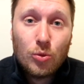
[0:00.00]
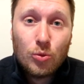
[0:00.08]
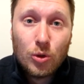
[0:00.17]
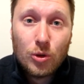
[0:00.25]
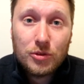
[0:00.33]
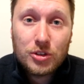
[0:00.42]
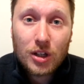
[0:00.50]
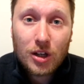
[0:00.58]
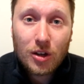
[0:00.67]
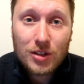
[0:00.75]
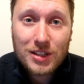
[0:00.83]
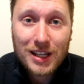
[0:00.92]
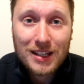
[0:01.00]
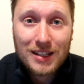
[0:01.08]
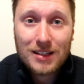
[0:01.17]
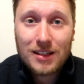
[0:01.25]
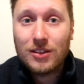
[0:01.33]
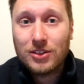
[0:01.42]
Wolves
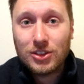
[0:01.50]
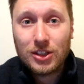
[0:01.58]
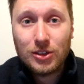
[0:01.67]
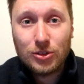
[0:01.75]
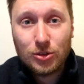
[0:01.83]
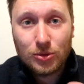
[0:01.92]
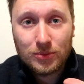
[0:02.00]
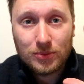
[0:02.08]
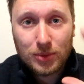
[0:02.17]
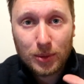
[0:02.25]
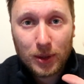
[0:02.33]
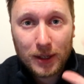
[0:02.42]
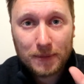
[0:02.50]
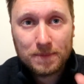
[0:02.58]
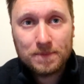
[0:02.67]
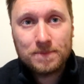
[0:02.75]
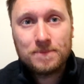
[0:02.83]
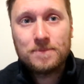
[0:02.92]
content. I'll see you soon. Bye-bye.